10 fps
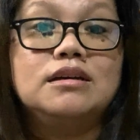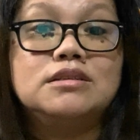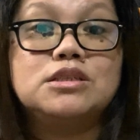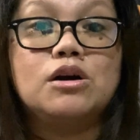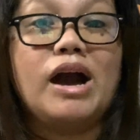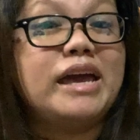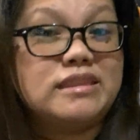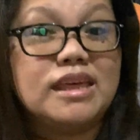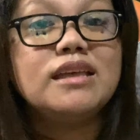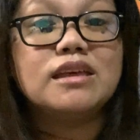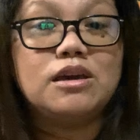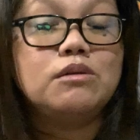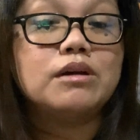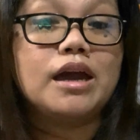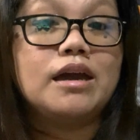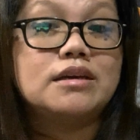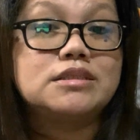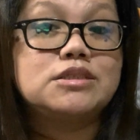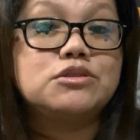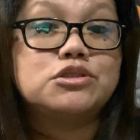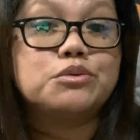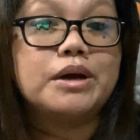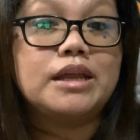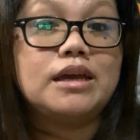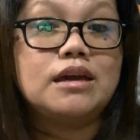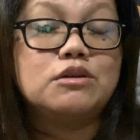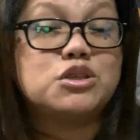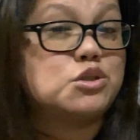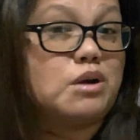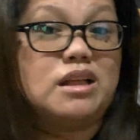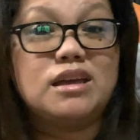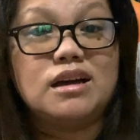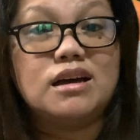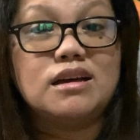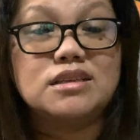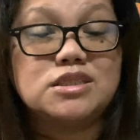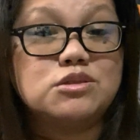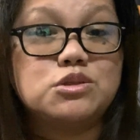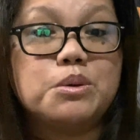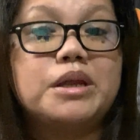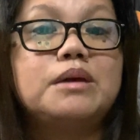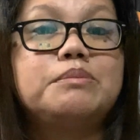So I think the UK is 220, Australia is 220.